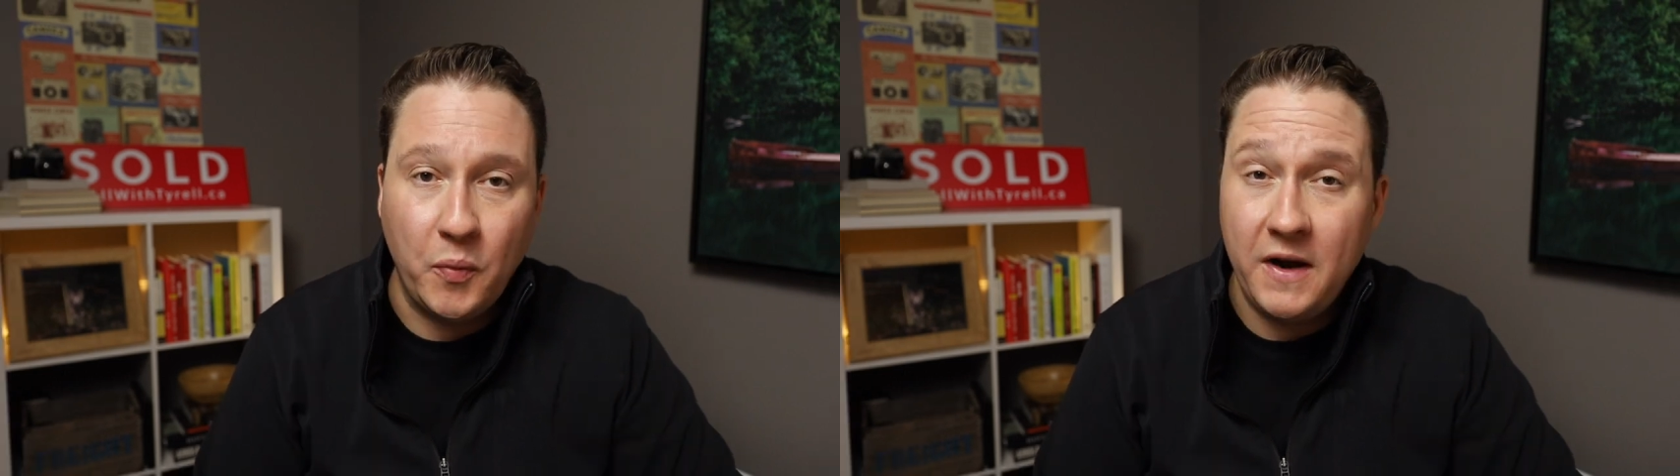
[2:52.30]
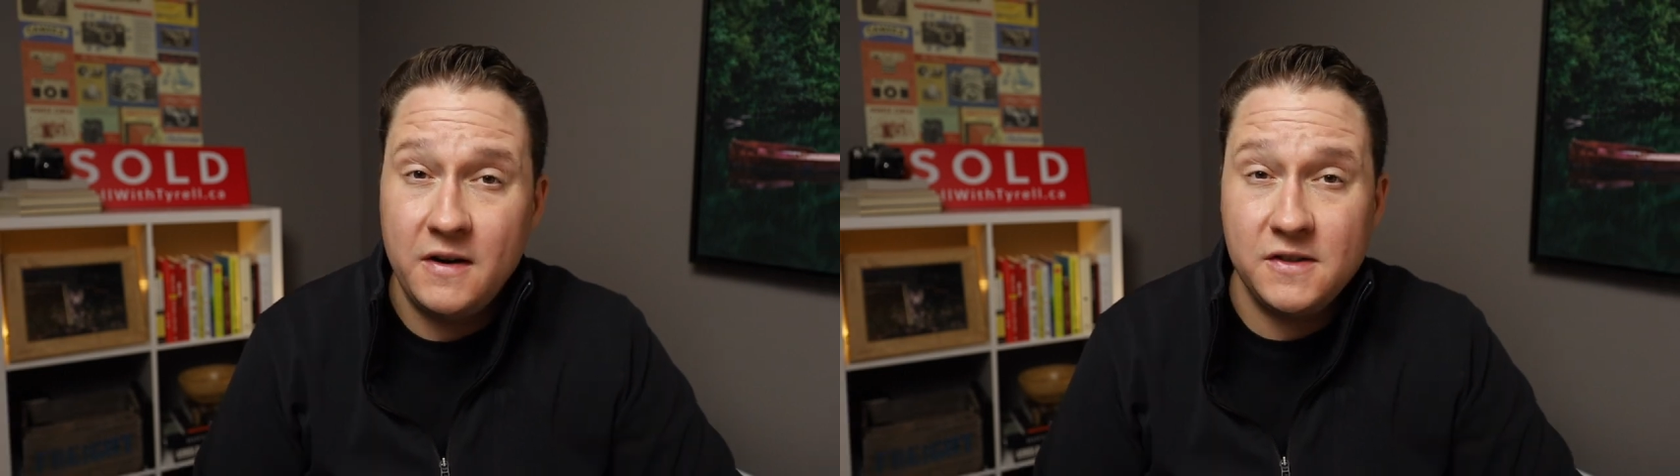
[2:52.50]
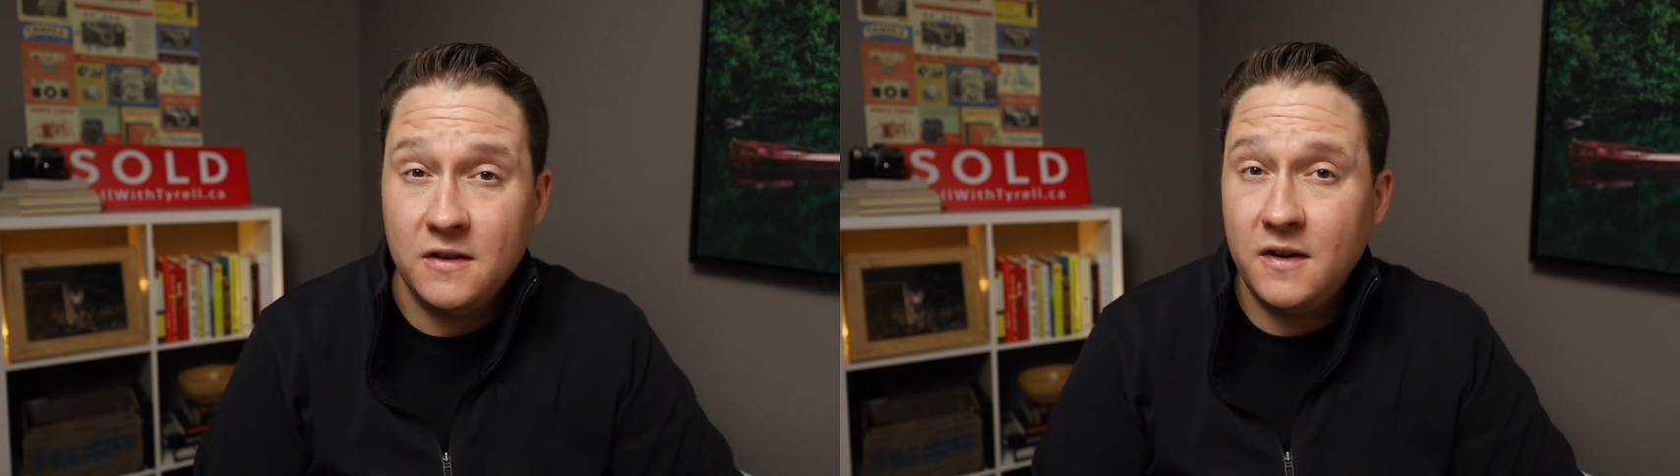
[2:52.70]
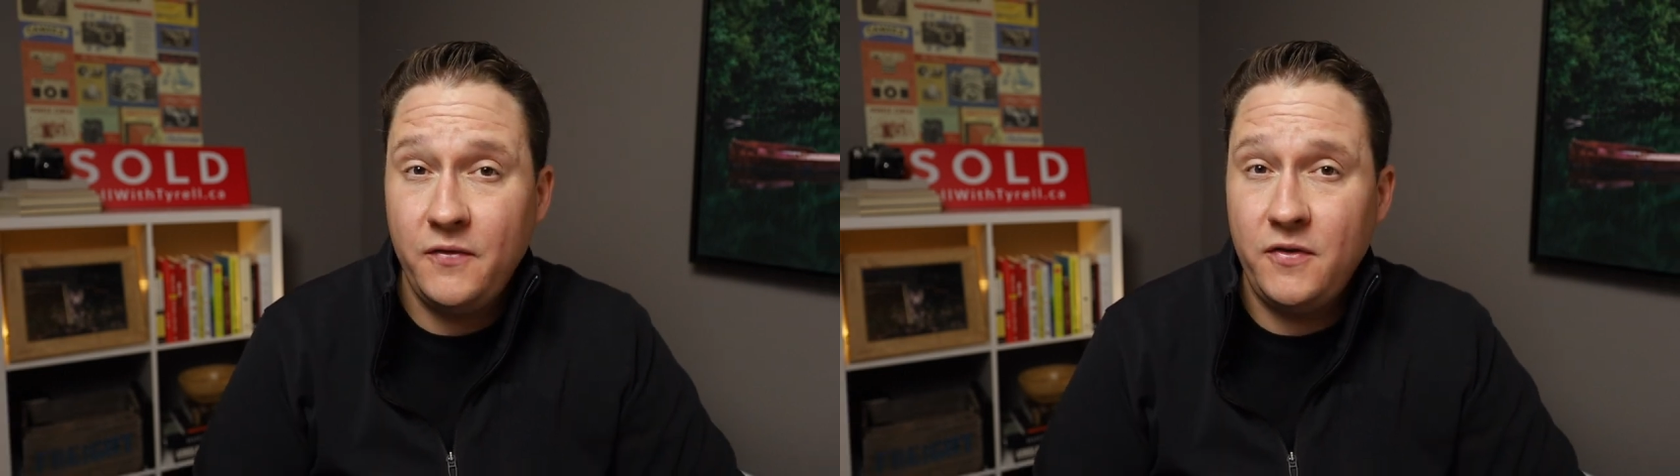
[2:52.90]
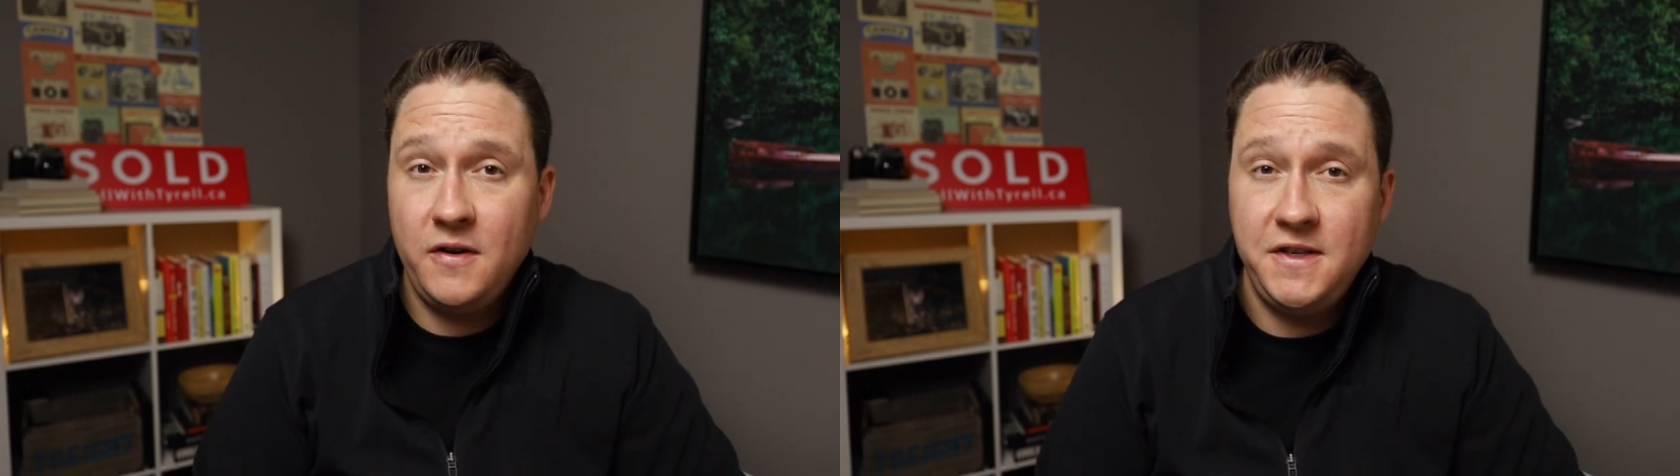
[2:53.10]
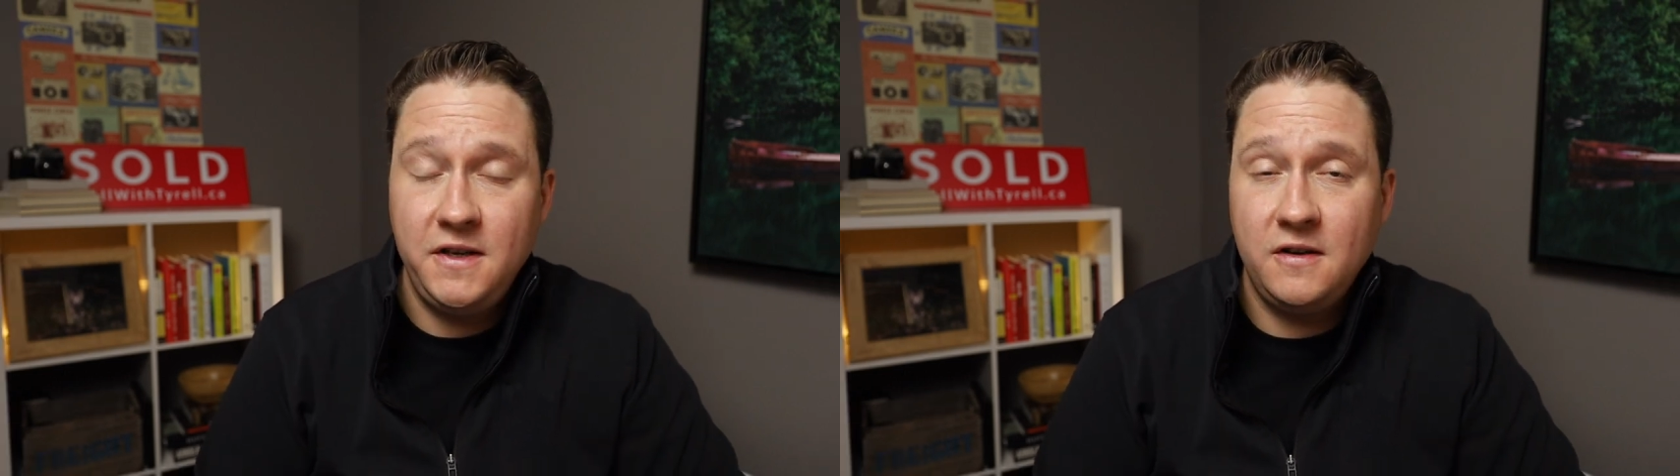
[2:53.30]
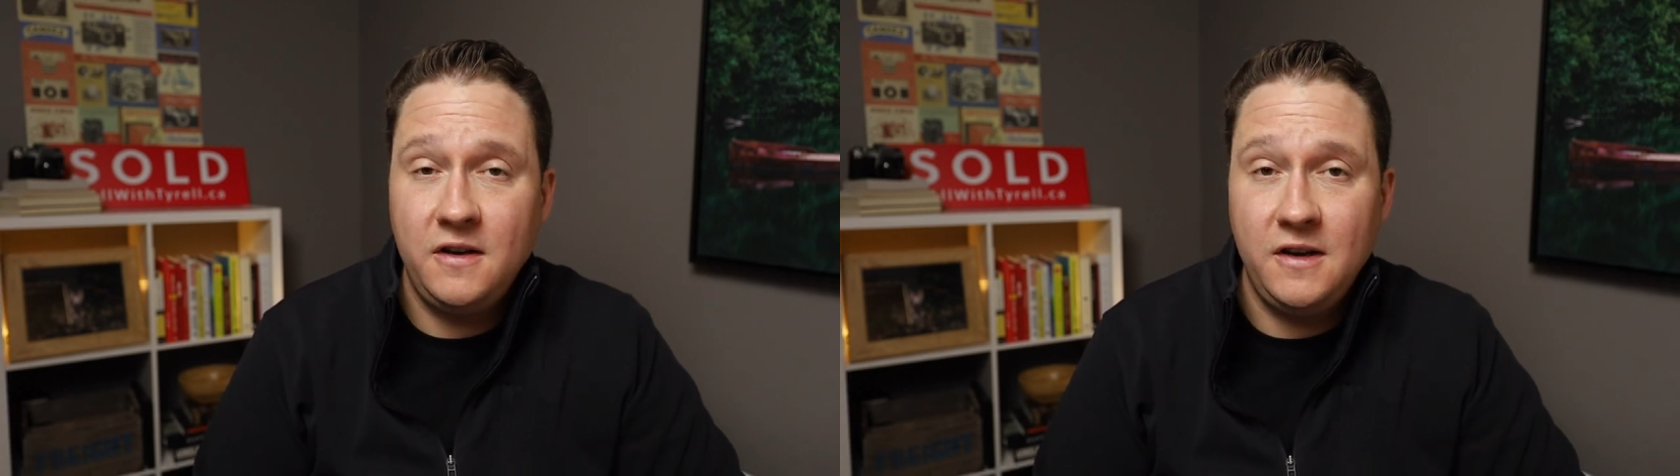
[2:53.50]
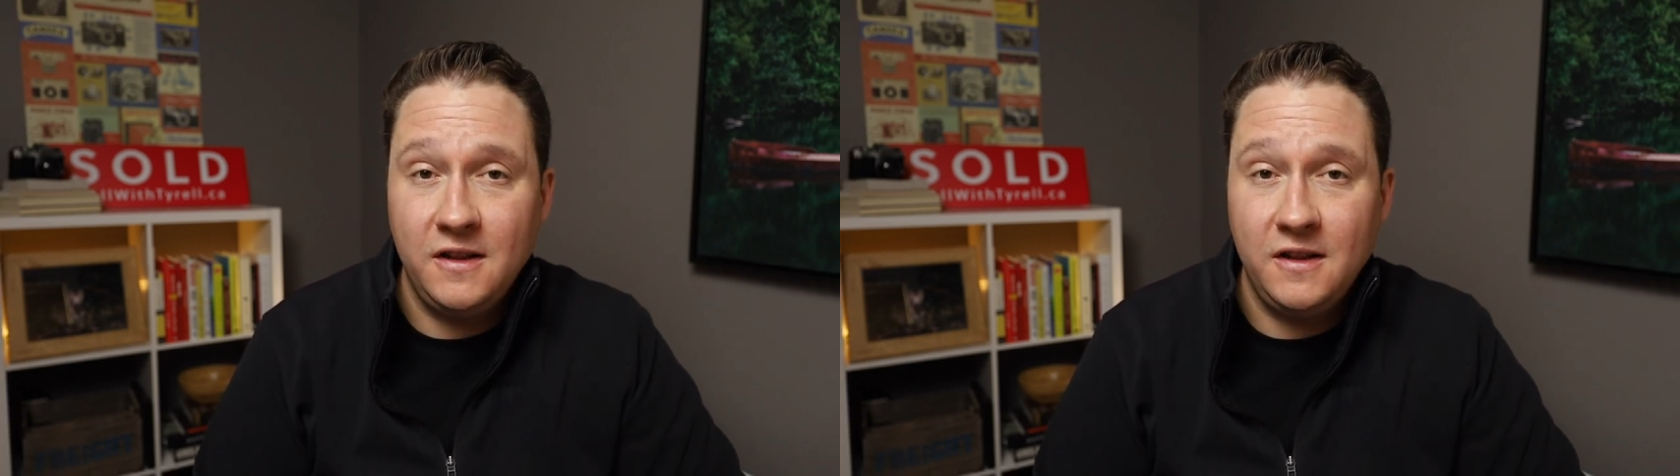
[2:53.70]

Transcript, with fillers: Buyers looking for a deal are going